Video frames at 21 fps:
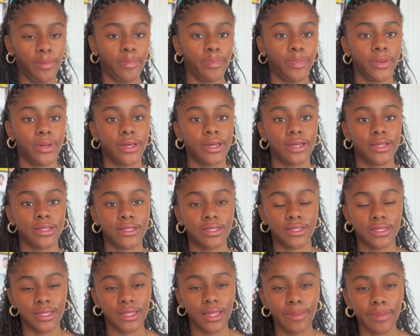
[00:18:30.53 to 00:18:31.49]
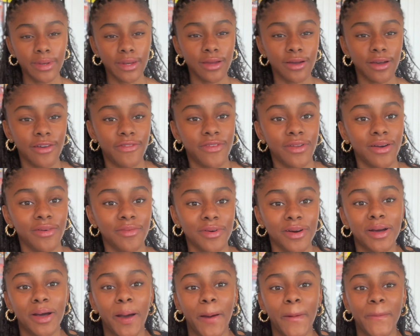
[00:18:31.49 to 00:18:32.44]
but let me know if y'all
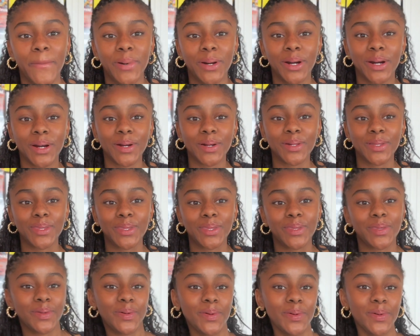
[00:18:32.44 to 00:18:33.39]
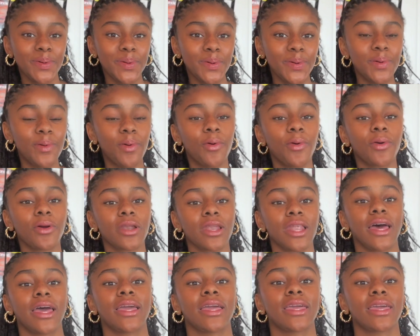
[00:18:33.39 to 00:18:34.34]
want a part 2 or
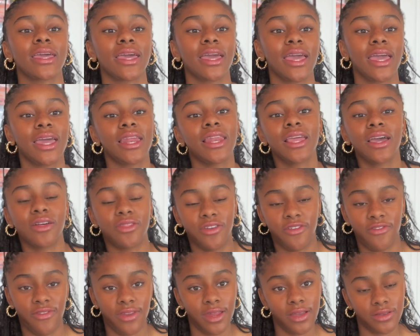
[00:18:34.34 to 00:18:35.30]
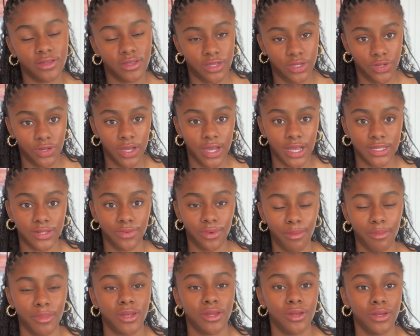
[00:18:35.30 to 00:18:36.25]
like any other videos that you guys
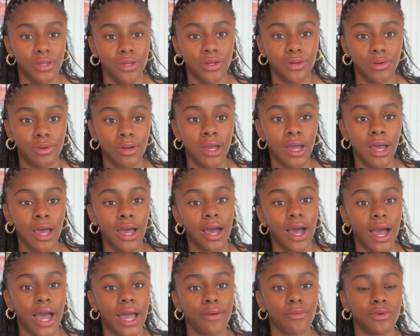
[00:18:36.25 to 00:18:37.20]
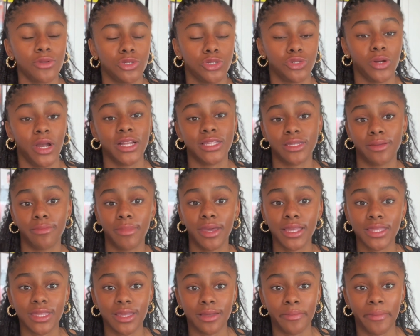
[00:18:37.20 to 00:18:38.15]
want me to do. I will try to
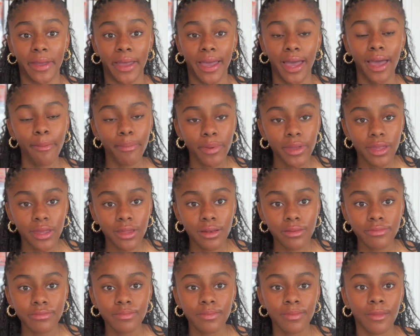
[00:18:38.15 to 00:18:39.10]
make them happen.